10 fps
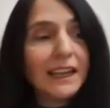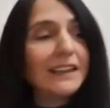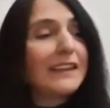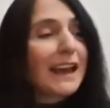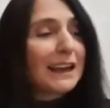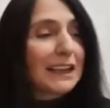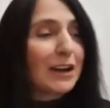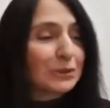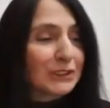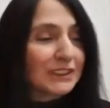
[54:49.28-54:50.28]
And that
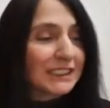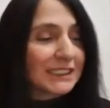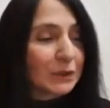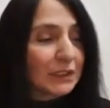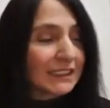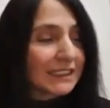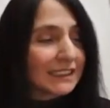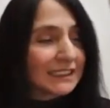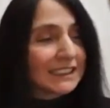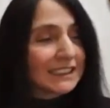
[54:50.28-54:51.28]
counter discourse
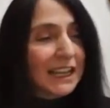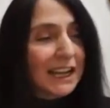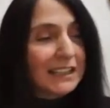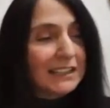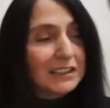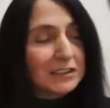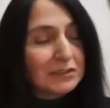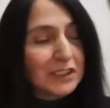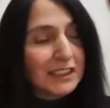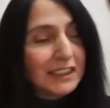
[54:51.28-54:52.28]
is the kind
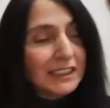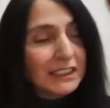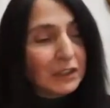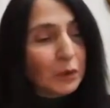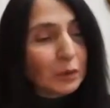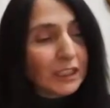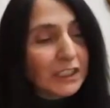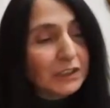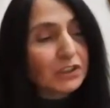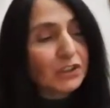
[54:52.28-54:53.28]
of, you know,
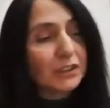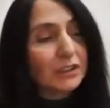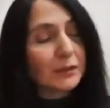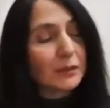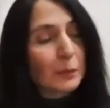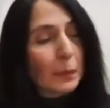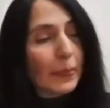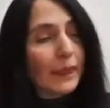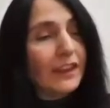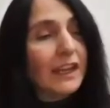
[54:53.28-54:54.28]
literature
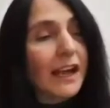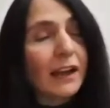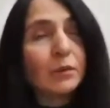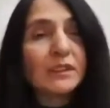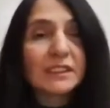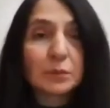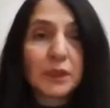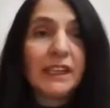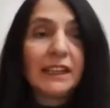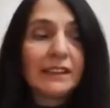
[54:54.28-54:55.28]
that I was
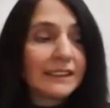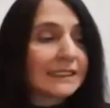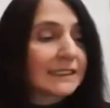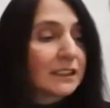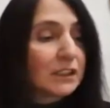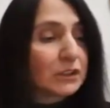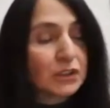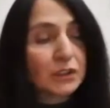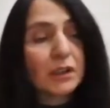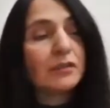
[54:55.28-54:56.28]
reading, this
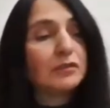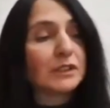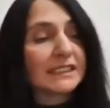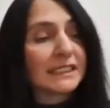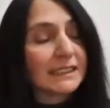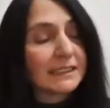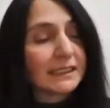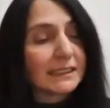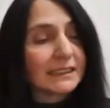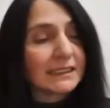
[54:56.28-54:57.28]
literature of
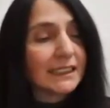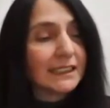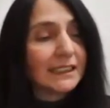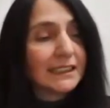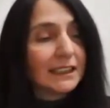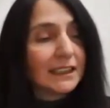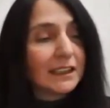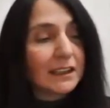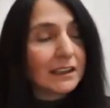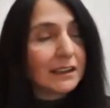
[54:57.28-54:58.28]
resistance,
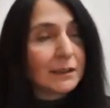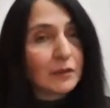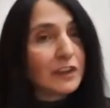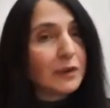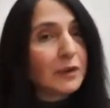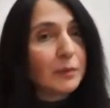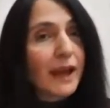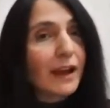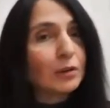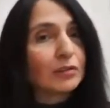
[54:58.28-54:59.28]
very
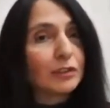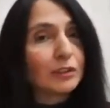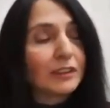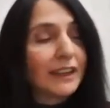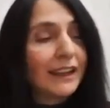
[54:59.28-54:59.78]
powerful.